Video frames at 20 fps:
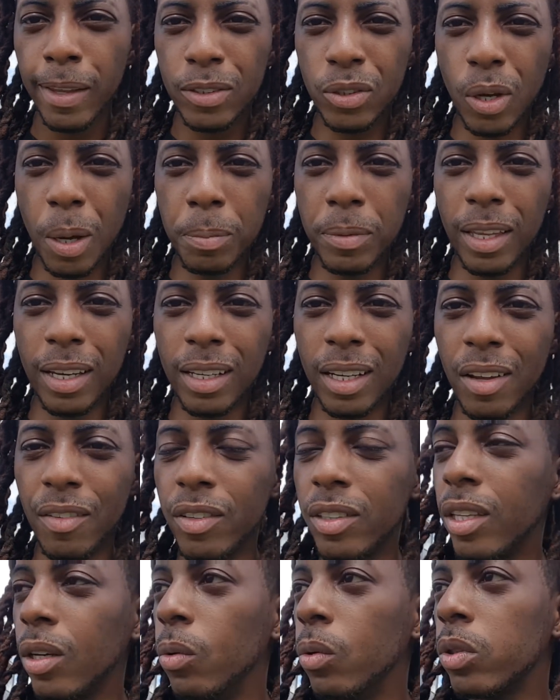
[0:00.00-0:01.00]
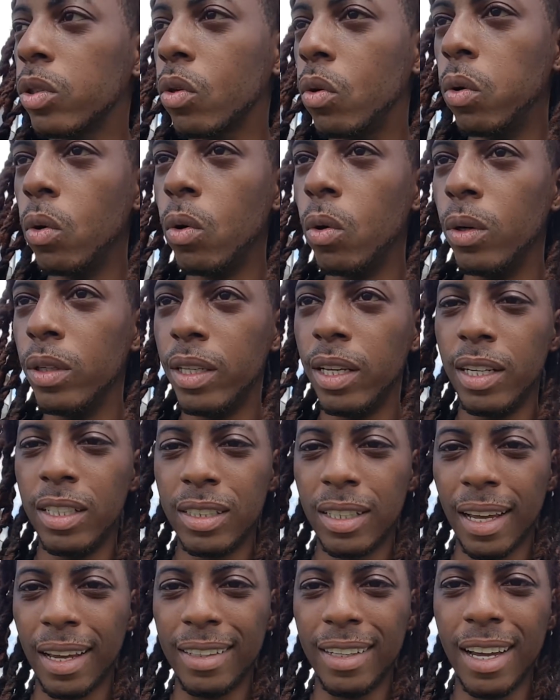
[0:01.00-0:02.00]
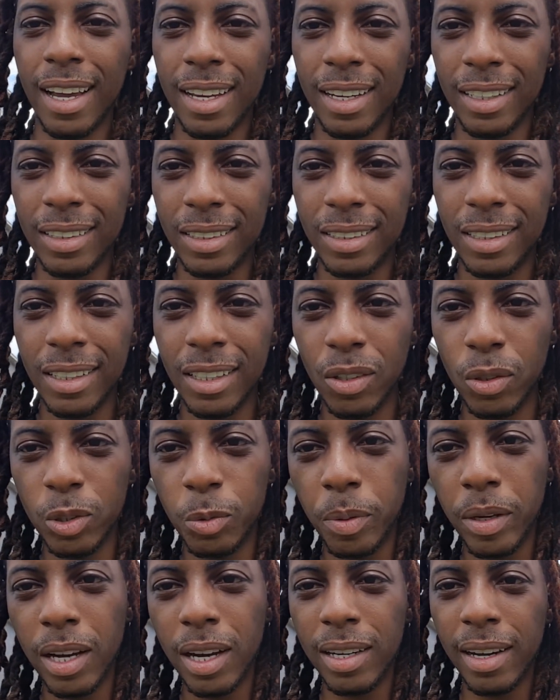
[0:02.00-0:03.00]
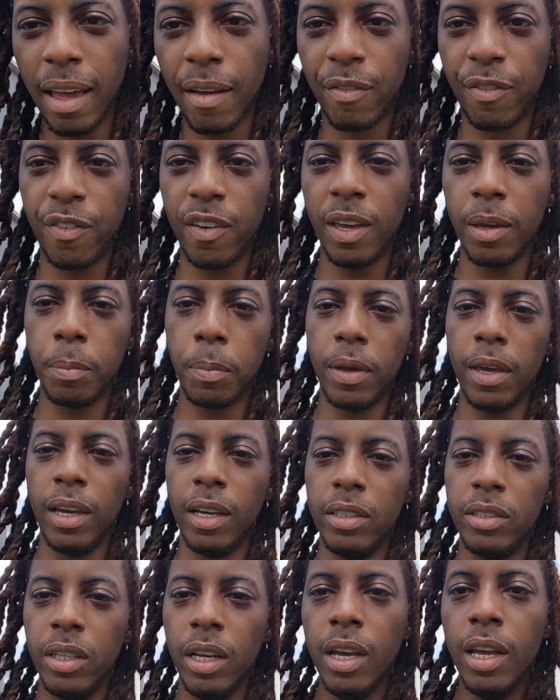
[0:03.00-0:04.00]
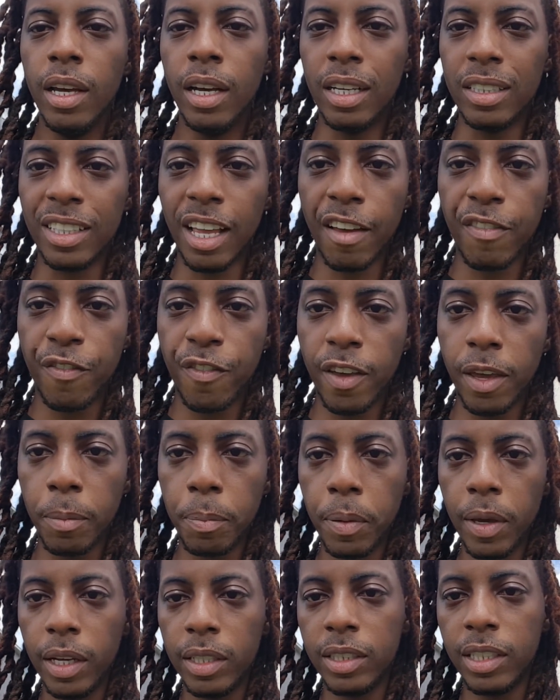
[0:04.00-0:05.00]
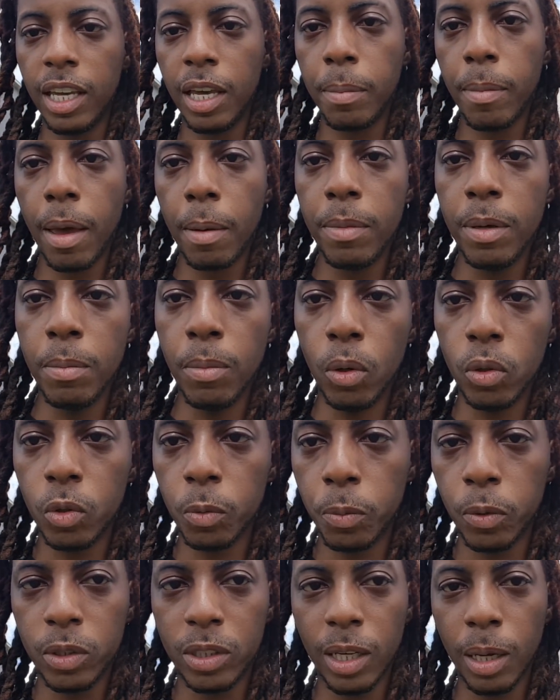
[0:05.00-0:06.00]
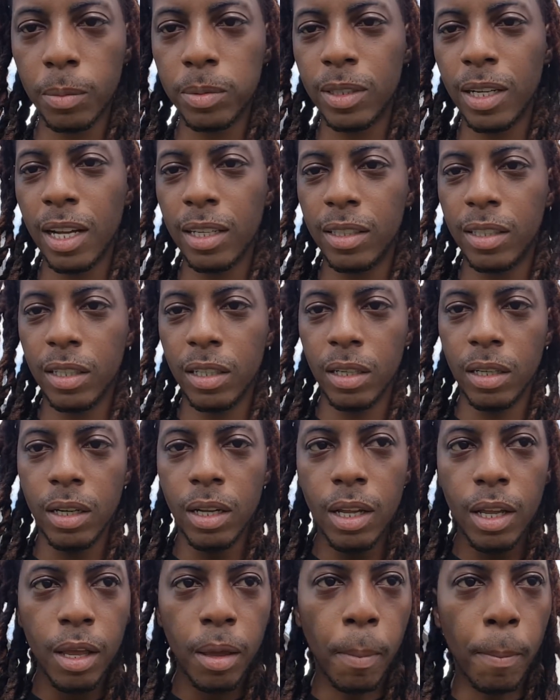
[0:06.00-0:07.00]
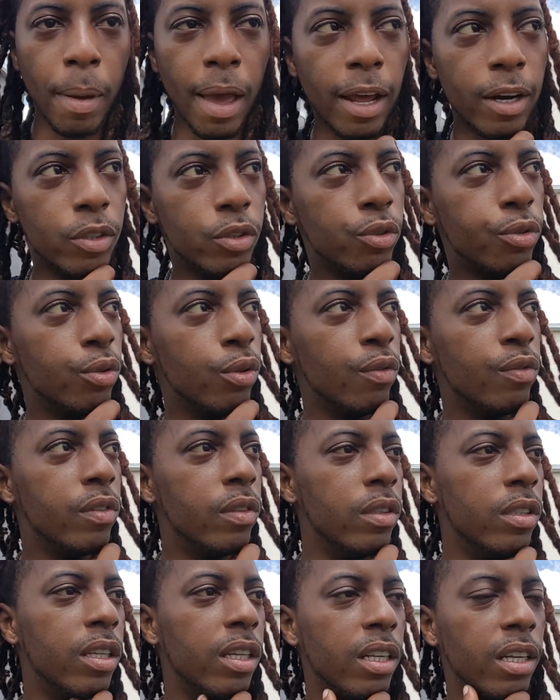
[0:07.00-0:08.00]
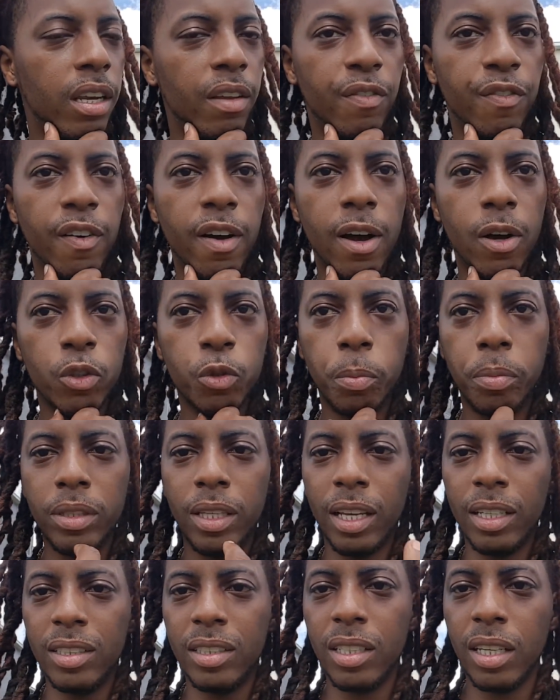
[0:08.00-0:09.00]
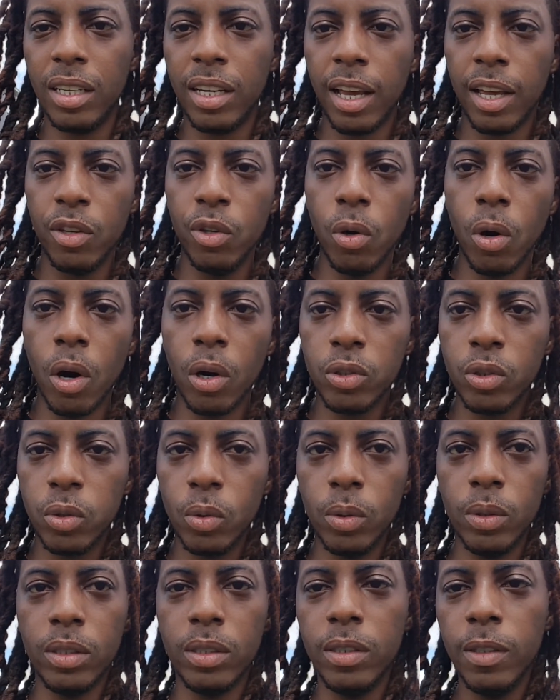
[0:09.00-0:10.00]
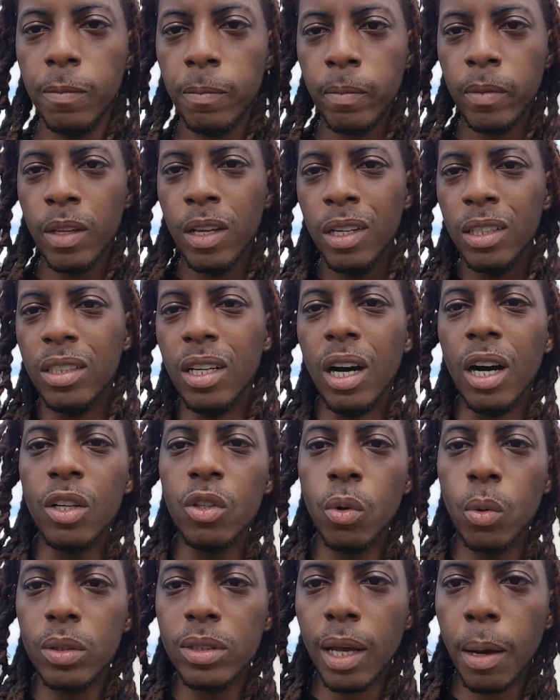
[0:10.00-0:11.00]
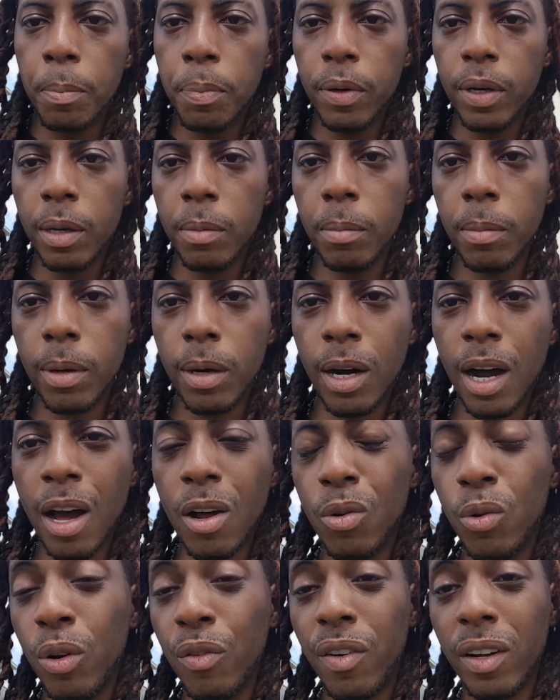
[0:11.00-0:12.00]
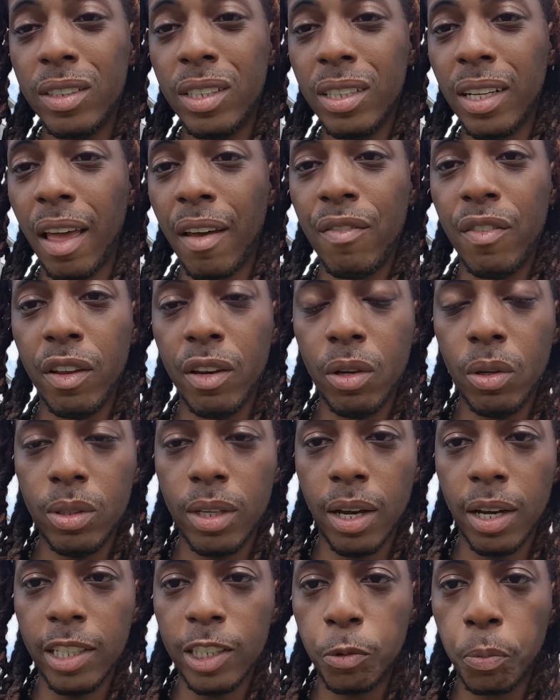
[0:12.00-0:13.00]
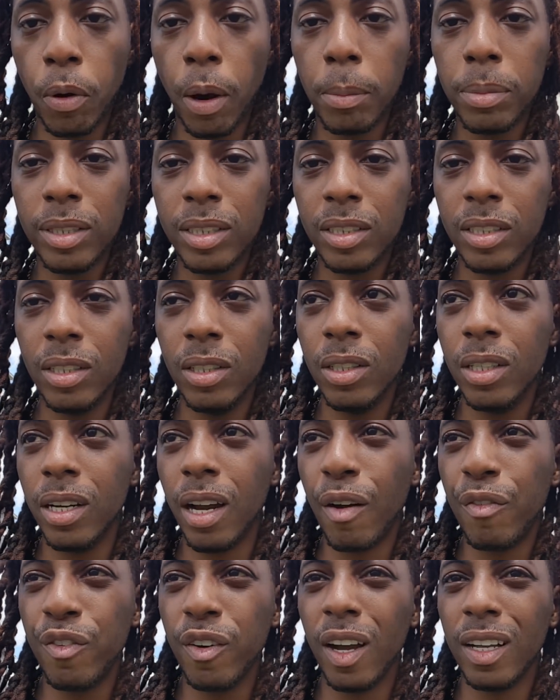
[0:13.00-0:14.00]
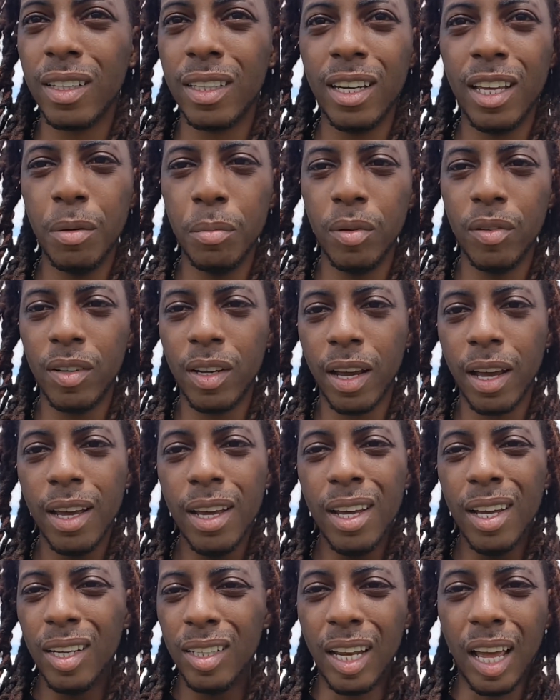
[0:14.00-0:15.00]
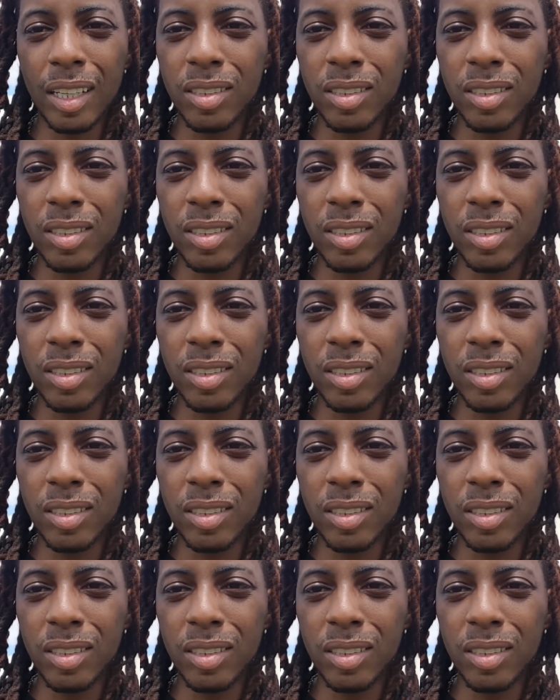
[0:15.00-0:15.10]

So I'm thinking everything was cool, and then it's like, damn, this nigga was behind that fake page because that fake page came at me multiple times. Not the Battle Truth deleted files, but they said that you also was the other ones I put in, I don't know if I took that video down. It's probably still there. I forgot the name of that.